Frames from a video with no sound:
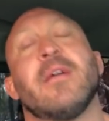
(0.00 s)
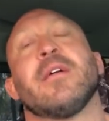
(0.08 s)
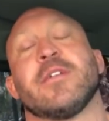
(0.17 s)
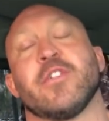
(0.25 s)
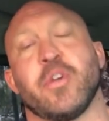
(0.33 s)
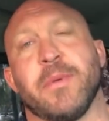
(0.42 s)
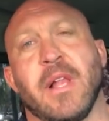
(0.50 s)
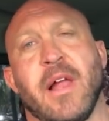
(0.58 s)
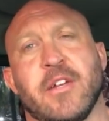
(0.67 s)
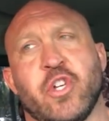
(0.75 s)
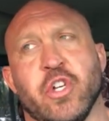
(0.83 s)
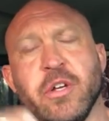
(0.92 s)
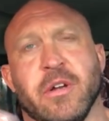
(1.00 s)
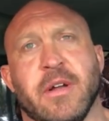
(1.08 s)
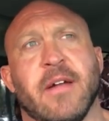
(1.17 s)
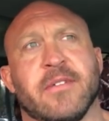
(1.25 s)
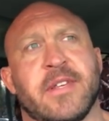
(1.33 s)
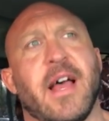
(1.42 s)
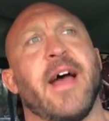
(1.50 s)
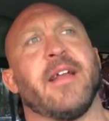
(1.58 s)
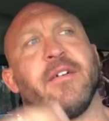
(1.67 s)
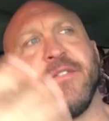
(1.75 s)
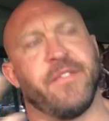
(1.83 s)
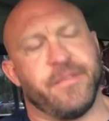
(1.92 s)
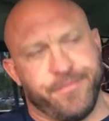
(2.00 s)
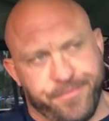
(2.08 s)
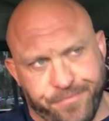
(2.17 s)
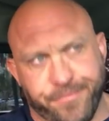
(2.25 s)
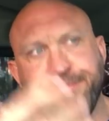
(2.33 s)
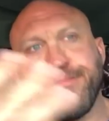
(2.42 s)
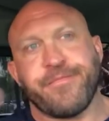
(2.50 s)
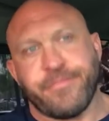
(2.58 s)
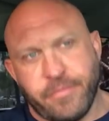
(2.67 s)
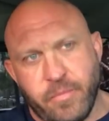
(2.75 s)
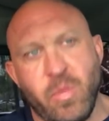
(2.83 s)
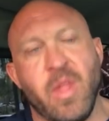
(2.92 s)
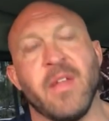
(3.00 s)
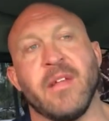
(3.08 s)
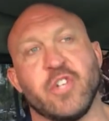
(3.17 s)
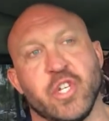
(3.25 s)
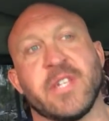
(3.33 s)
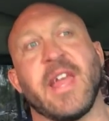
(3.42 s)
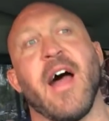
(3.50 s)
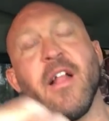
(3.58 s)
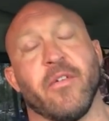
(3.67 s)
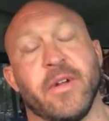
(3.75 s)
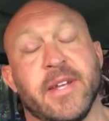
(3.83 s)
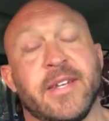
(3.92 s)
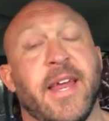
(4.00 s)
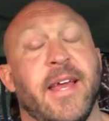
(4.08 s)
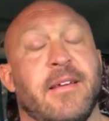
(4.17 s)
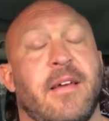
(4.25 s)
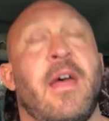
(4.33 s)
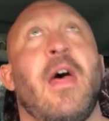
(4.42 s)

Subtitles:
consuming a lot of sugar outside of just calorie intake.